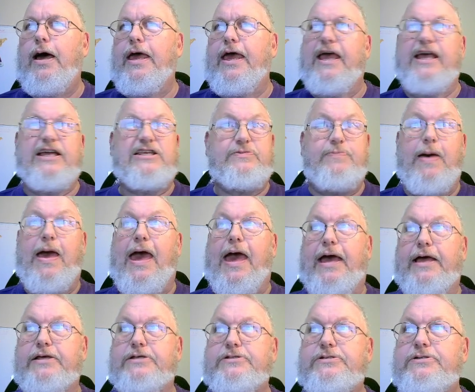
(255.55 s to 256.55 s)
X
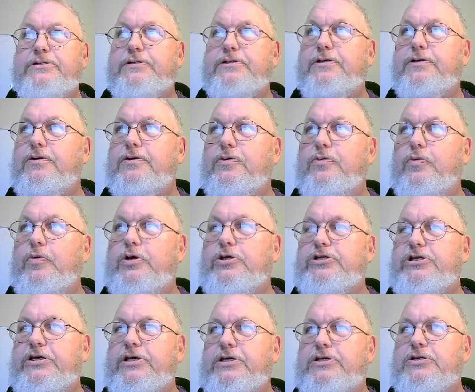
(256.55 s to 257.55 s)
max,
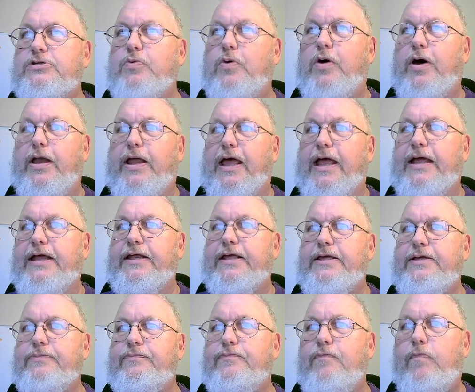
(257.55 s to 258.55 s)
which is what,
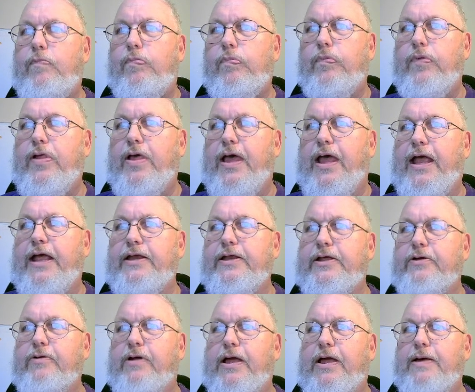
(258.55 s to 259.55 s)
80? 80
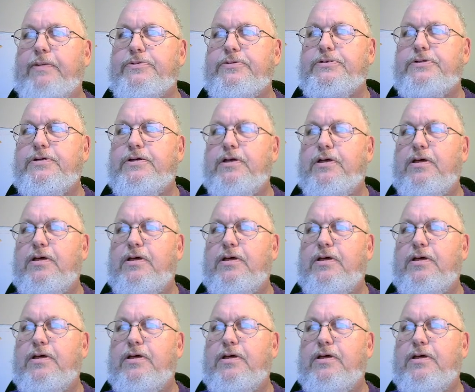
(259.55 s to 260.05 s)
grams.